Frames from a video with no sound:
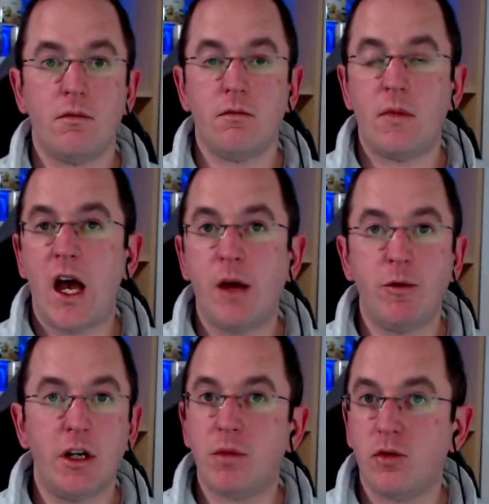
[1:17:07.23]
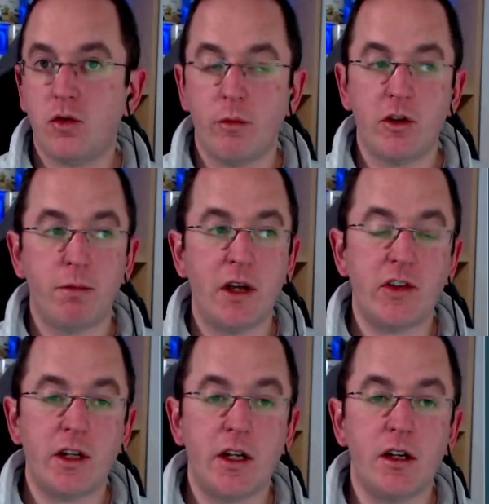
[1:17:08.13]
Hibernate performance,
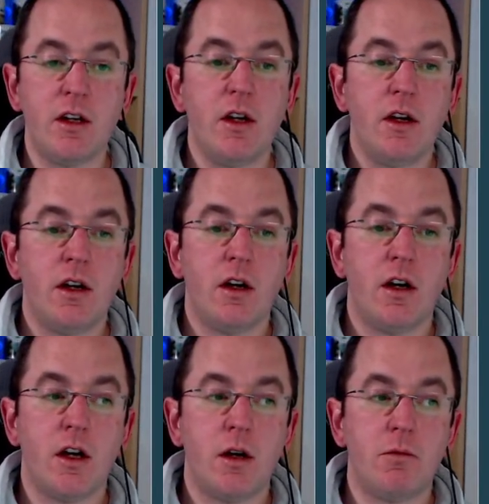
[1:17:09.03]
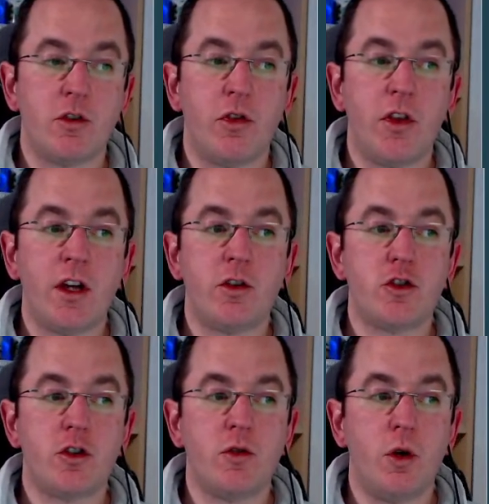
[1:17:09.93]
basically. So things you
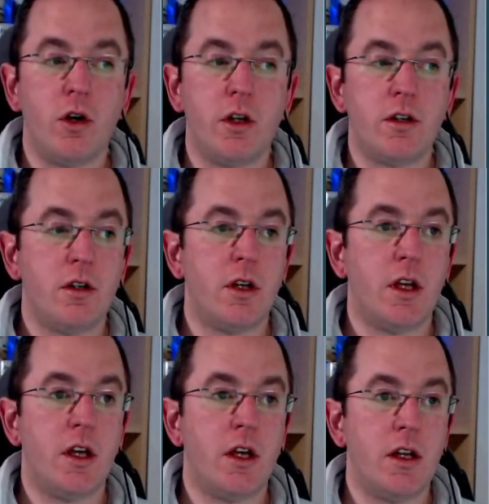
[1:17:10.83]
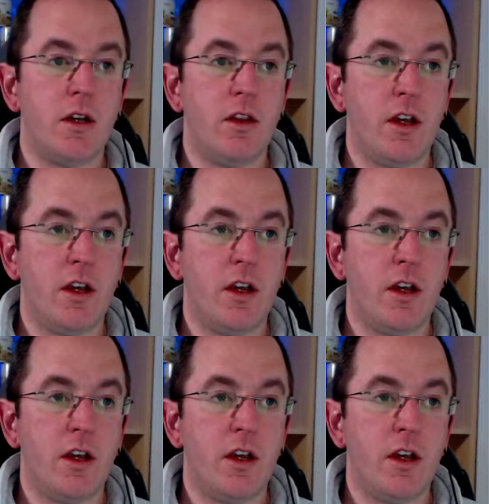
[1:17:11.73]
should avoid in